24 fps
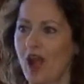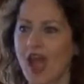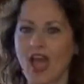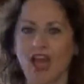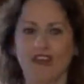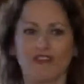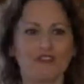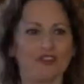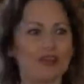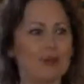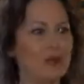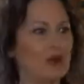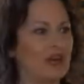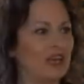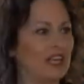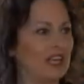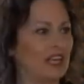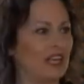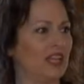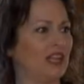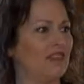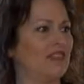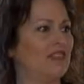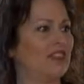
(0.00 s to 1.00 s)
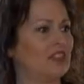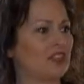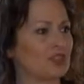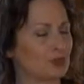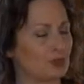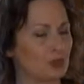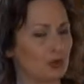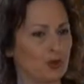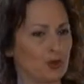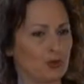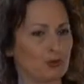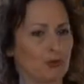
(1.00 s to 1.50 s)
Everybody in
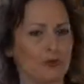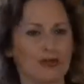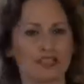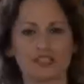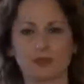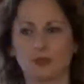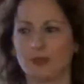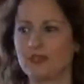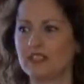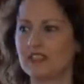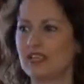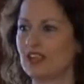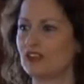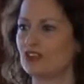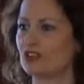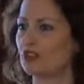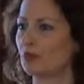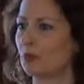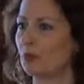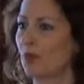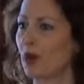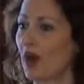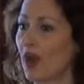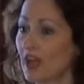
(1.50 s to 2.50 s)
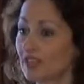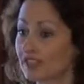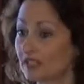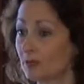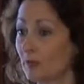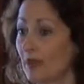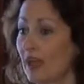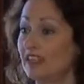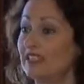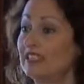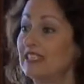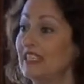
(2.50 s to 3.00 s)
this room is a potential
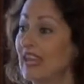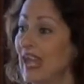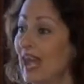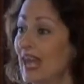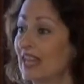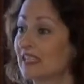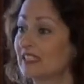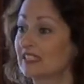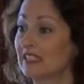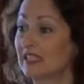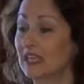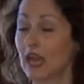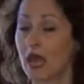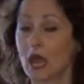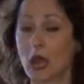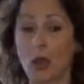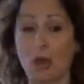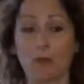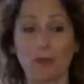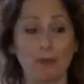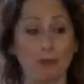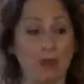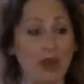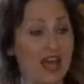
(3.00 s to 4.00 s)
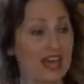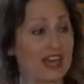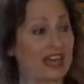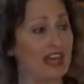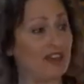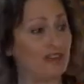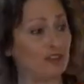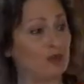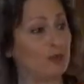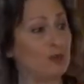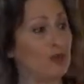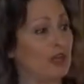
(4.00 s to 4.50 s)
prospect, yes, but
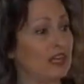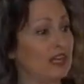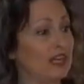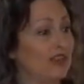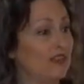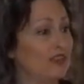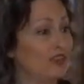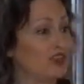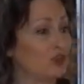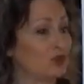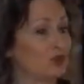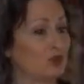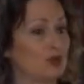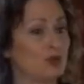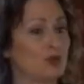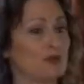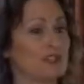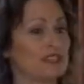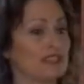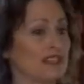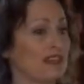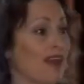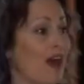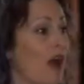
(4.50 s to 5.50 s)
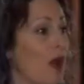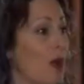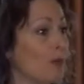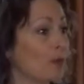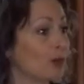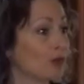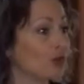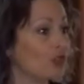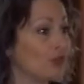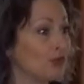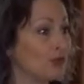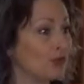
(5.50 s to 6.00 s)
everybody in this room is an
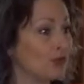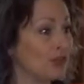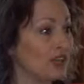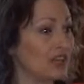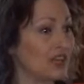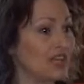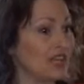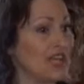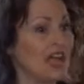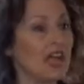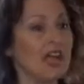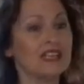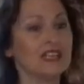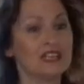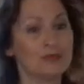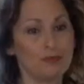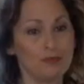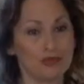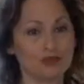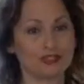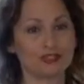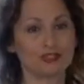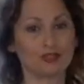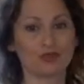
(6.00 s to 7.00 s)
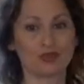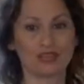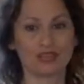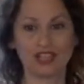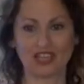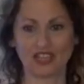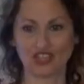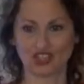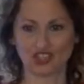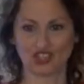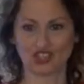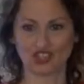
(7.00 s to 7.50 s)
opportunity to build a
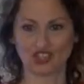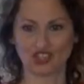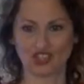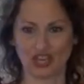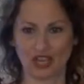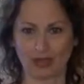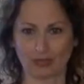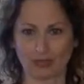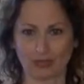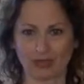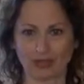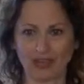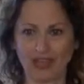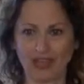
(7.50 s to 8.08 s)
relationship.